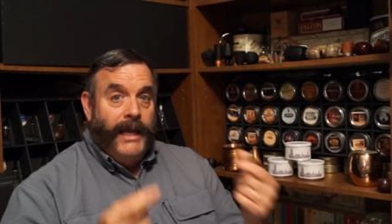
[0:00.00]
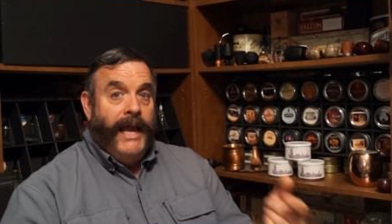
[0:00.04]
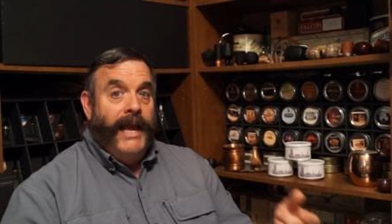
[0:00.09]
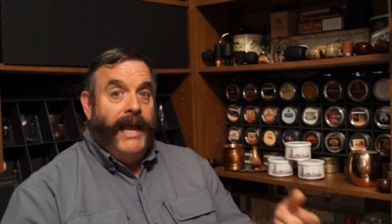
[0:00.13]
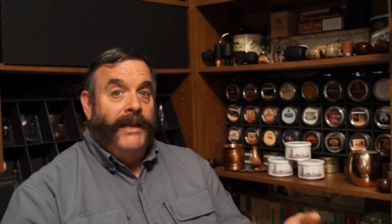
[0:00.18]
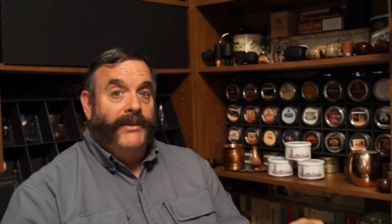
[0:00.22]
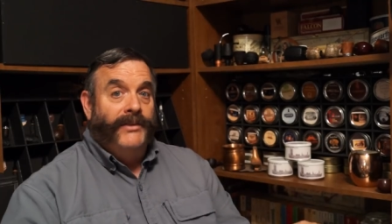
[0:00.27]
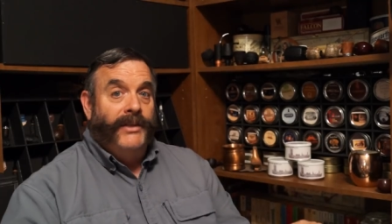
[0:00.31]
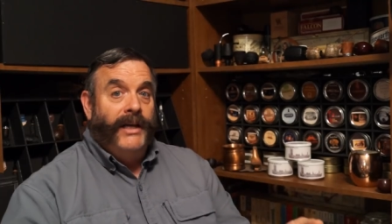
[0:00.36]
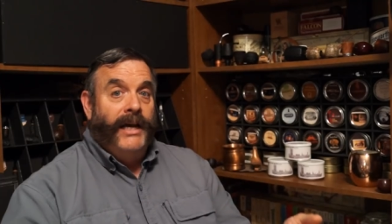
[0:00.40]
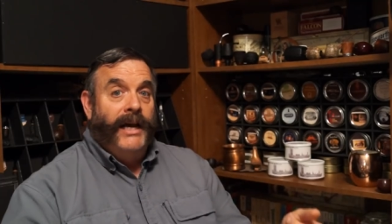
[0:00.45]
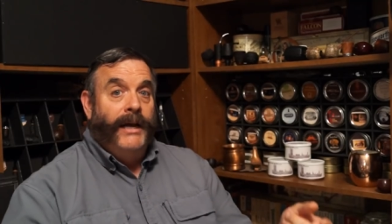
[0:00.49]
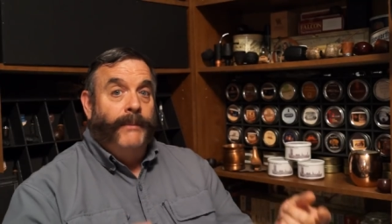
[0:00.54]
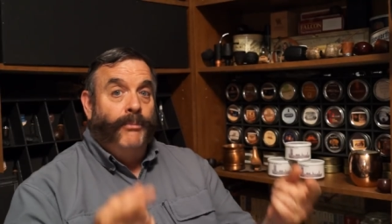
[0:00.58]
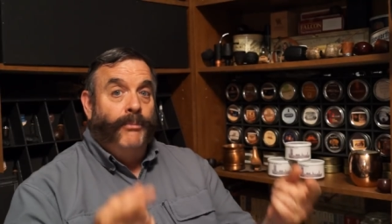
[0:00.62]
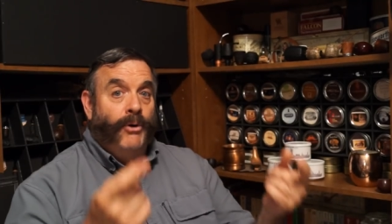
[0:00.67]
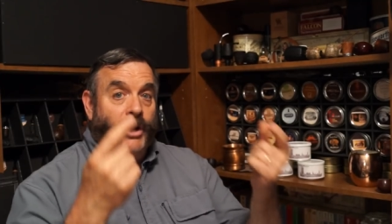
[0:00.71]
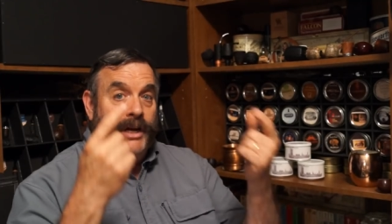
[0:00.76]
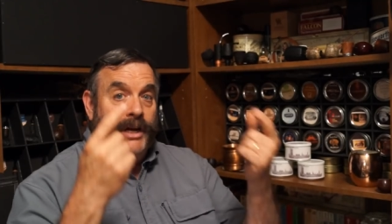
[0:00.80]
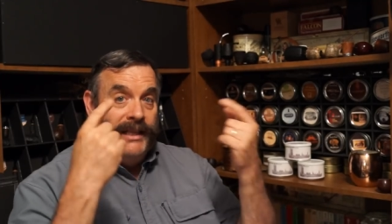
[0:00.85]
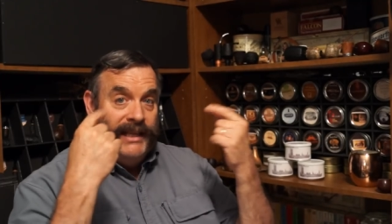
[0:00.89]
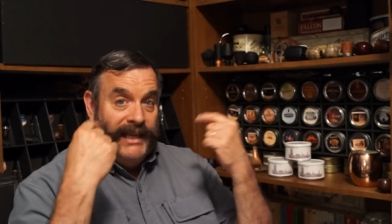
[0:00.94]
as I
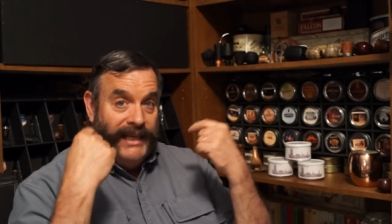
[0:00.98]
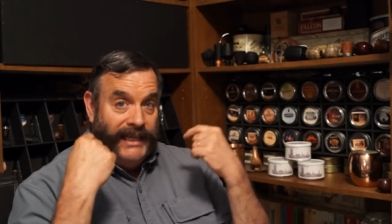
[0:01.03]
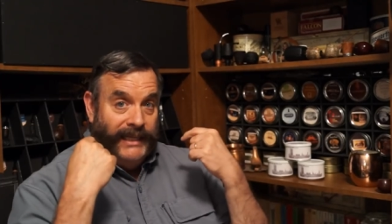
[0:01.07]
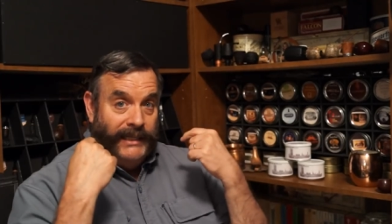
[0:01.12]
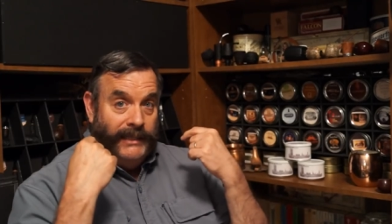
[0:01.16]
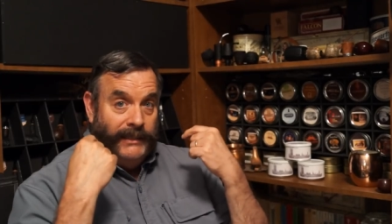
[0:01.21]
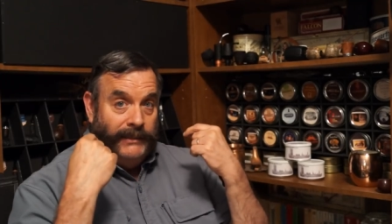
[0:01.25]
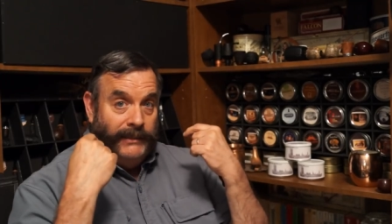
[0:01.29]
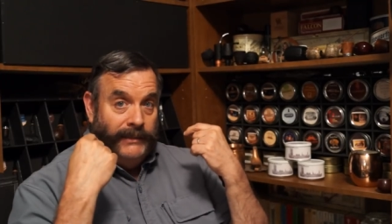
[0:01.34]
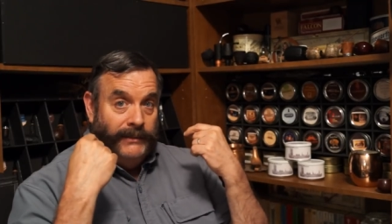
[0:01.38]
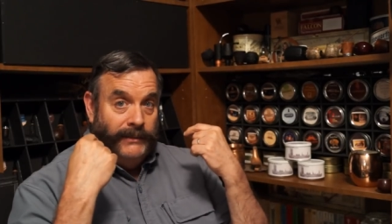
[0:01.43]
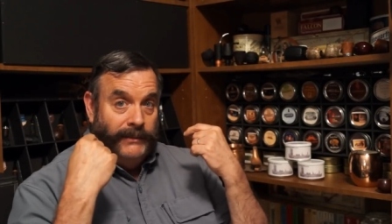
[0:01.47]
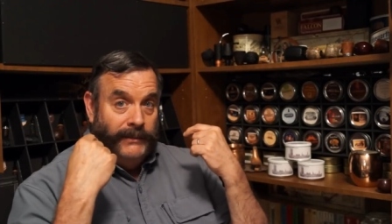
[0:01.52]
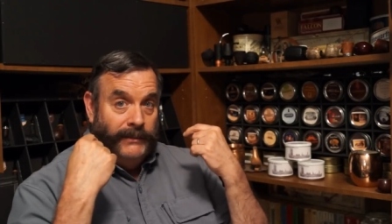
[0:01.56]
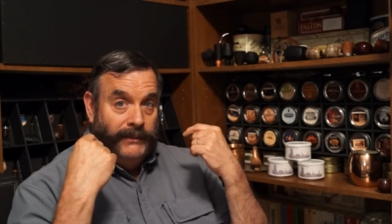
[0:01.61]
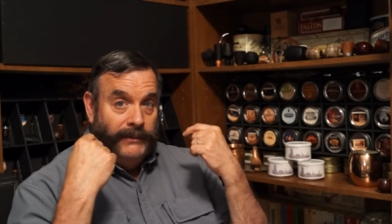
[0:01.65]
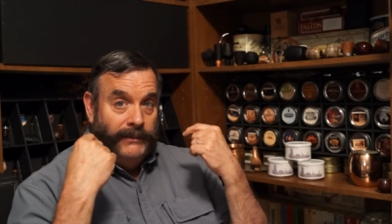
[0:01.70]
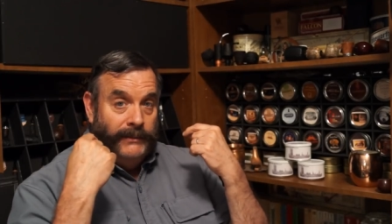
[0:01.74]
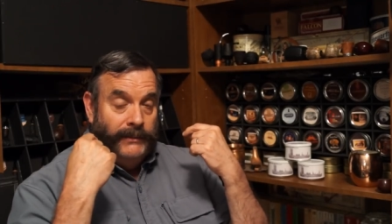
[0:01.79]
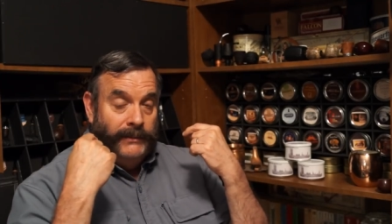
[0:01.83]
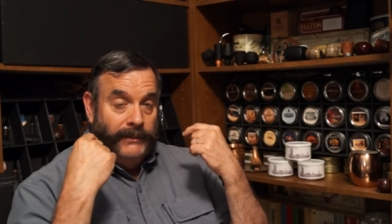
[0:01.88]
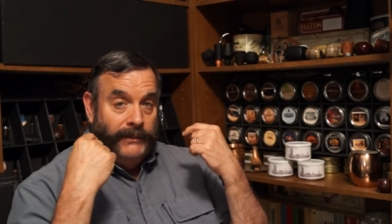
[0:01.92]
breathe in,
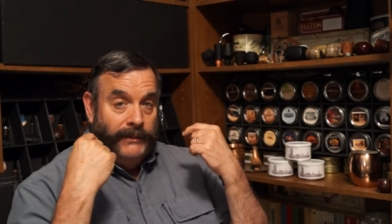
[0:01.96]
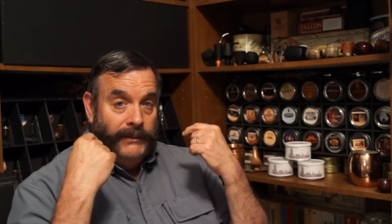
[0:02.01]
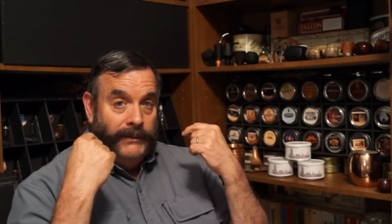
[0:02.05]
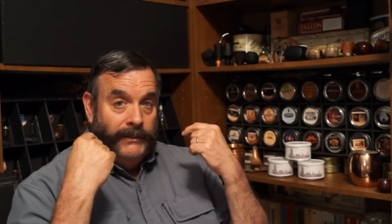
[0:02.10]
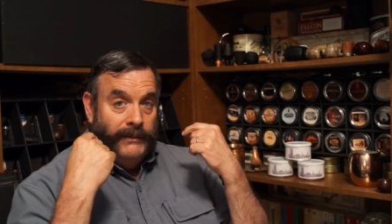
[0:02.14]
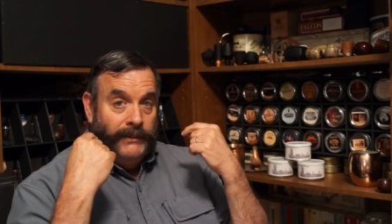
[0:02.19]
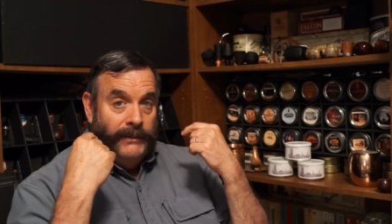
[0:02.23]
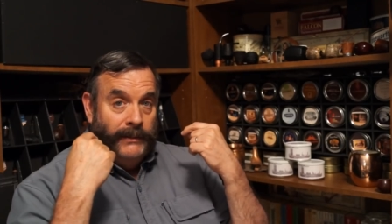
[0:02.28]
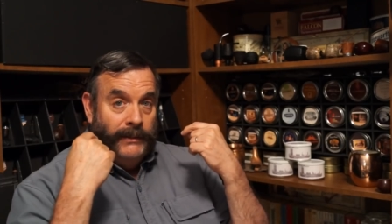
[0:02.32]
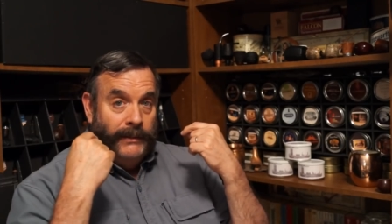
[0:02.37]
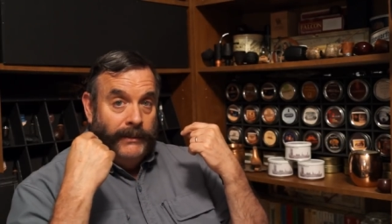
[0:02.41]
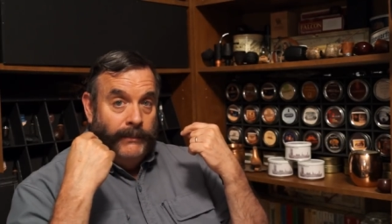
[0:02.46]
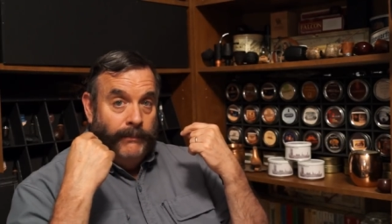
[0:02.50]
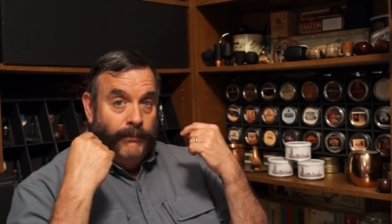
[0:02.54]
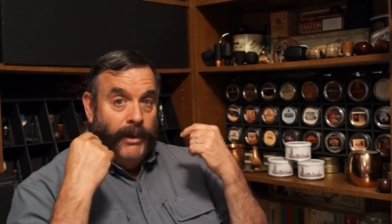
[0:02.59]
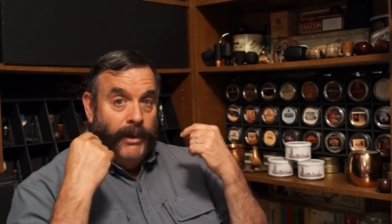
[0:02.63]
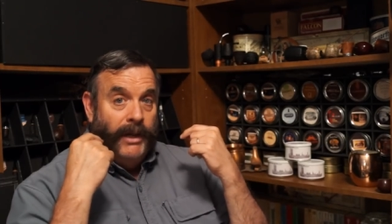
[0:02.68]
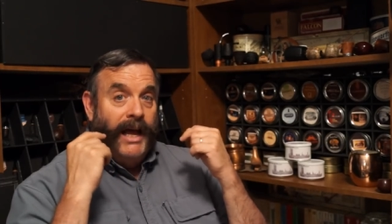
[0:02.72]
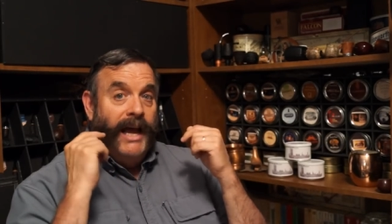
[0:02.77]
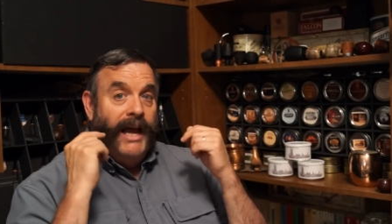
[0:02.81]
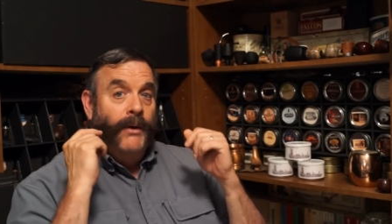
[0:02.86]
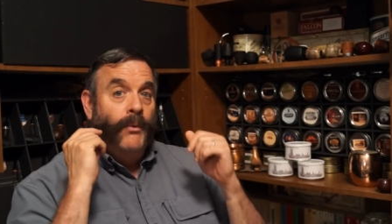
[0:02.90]

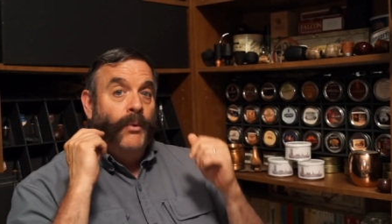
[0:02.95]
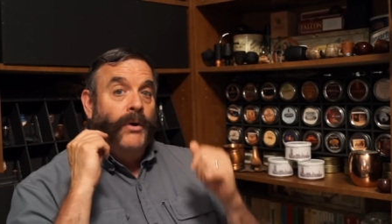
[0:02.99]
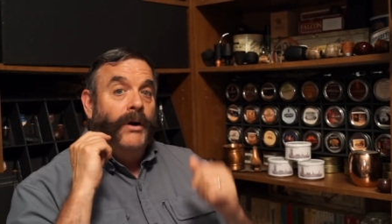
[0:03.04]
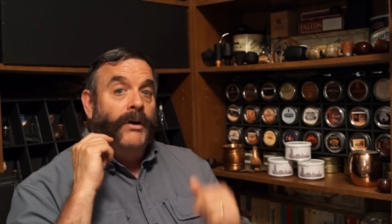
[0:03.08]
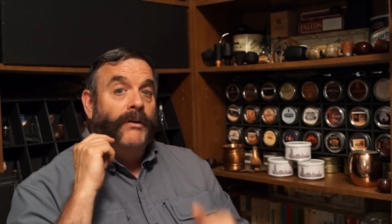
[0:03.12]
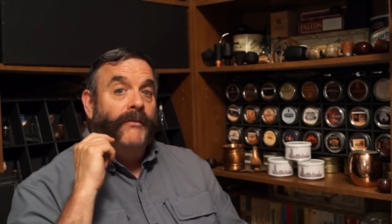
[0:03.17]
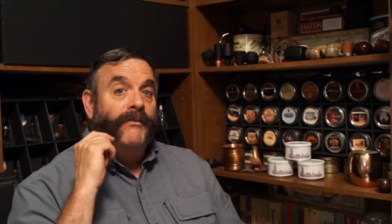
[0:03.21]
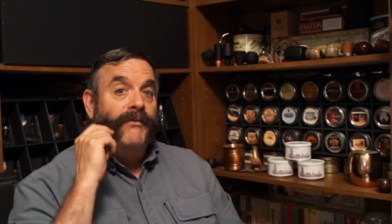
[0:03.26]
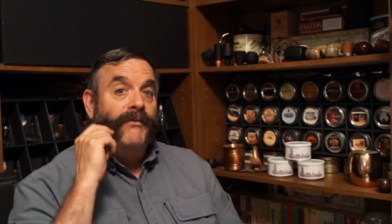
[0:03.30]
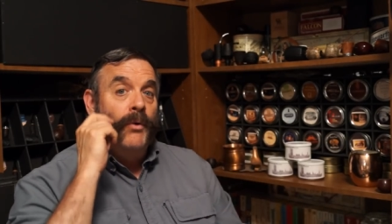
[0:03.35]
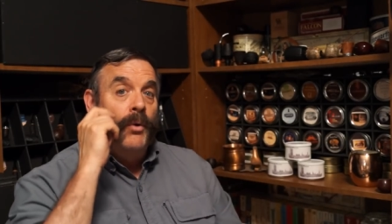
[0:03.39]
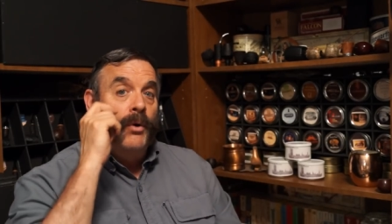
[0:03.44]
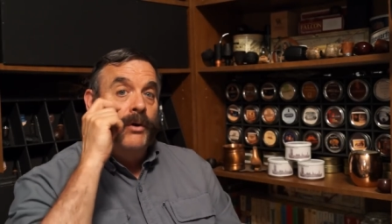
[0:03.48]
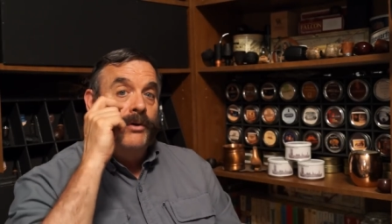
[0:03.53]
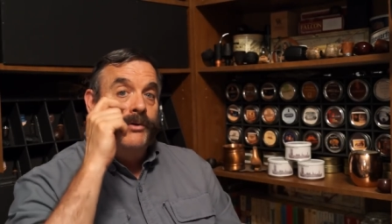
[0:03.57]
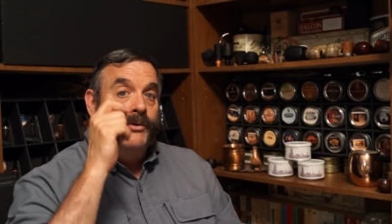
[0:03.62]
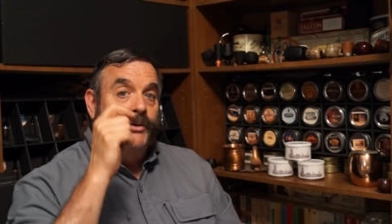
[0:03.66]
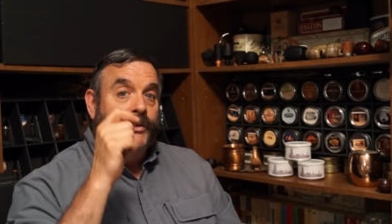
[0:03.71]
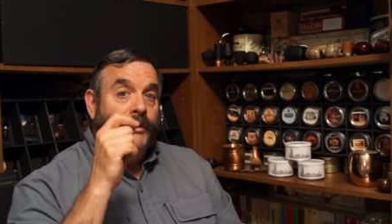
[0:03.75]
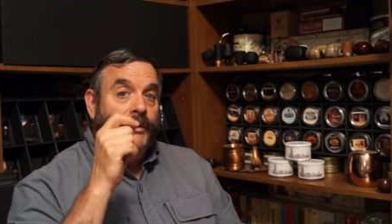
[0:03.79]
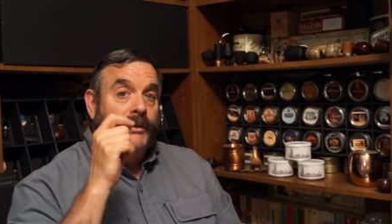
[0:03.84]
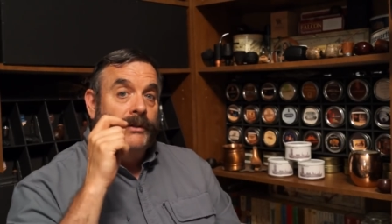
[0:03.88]
but I will
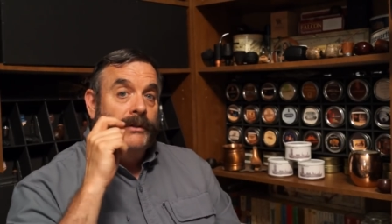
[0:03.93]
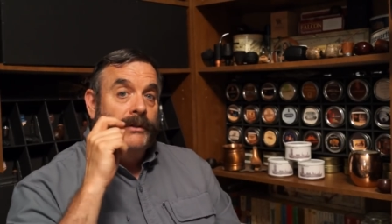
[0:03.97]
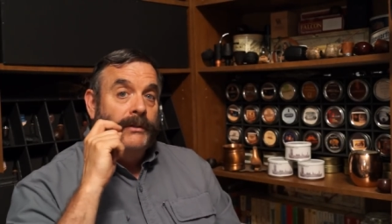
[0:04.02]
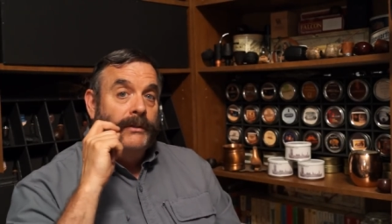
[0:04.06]
force